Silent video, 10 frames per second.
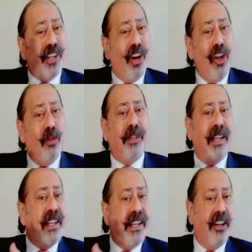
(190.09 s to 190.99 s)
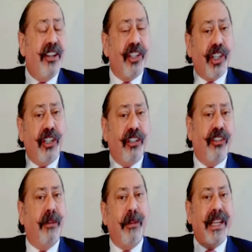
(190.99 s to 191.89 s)
was at home taking care of the
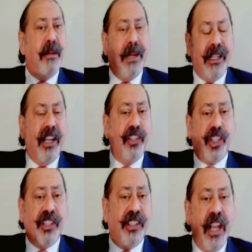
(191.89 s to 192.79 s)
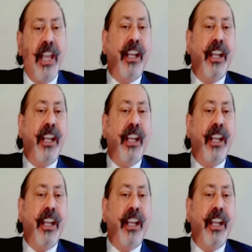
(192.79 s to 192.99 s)
children, making me lunches,